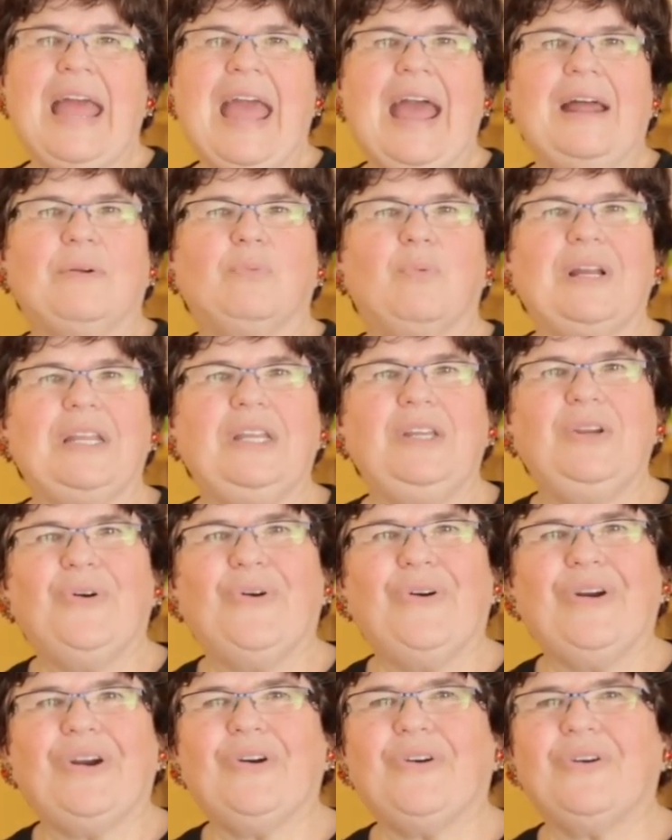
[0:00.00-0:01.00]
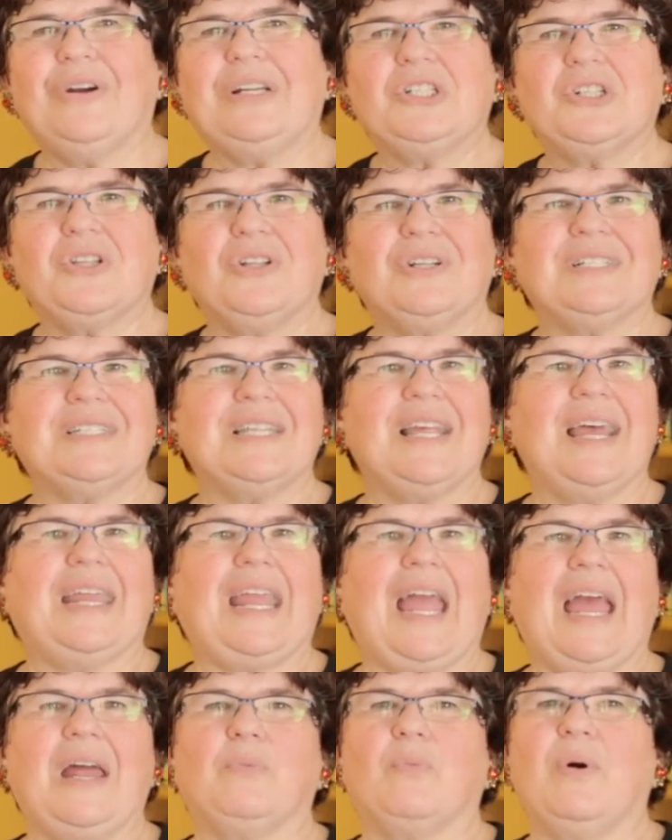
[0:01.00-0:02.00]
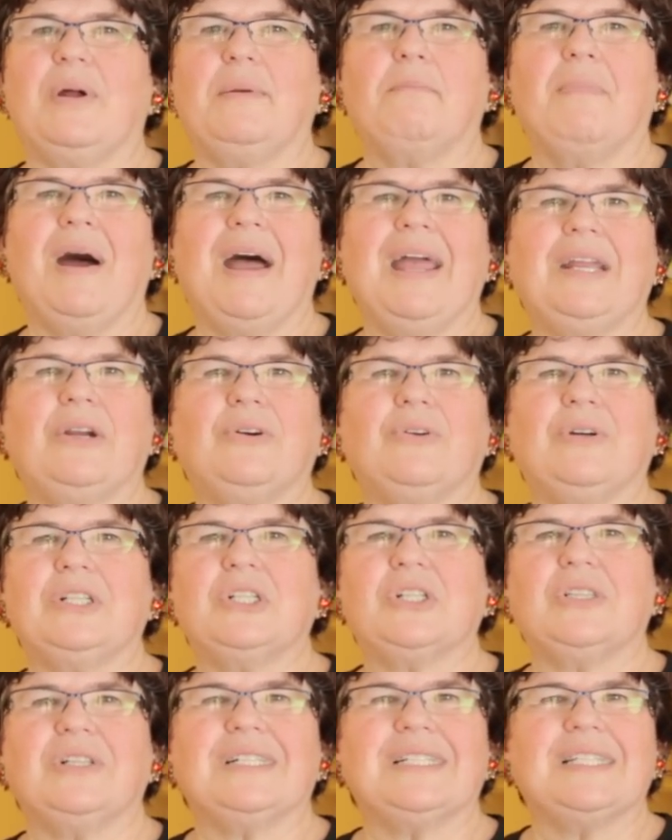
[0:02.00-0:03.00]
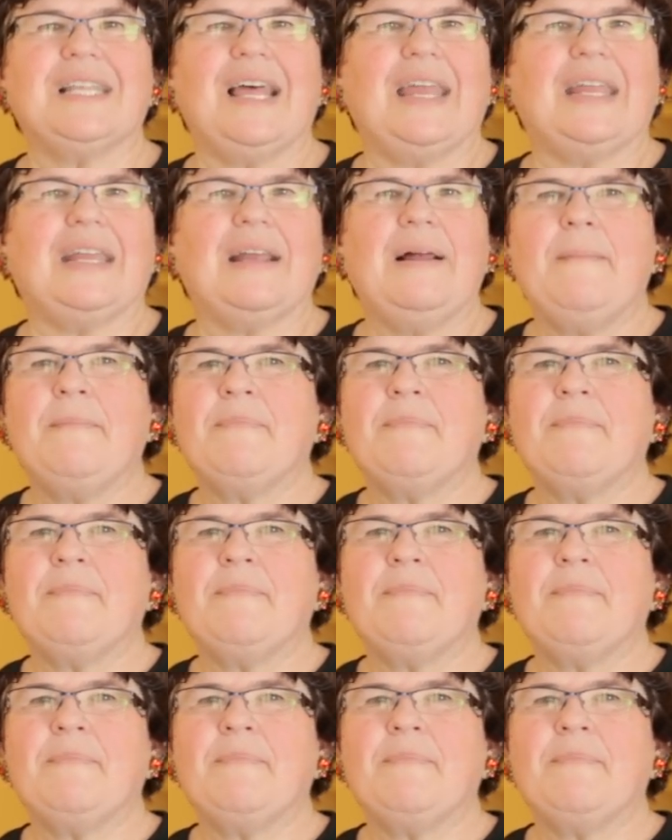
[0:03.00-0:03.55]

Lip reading: And what your courage looks like and what my courage looks like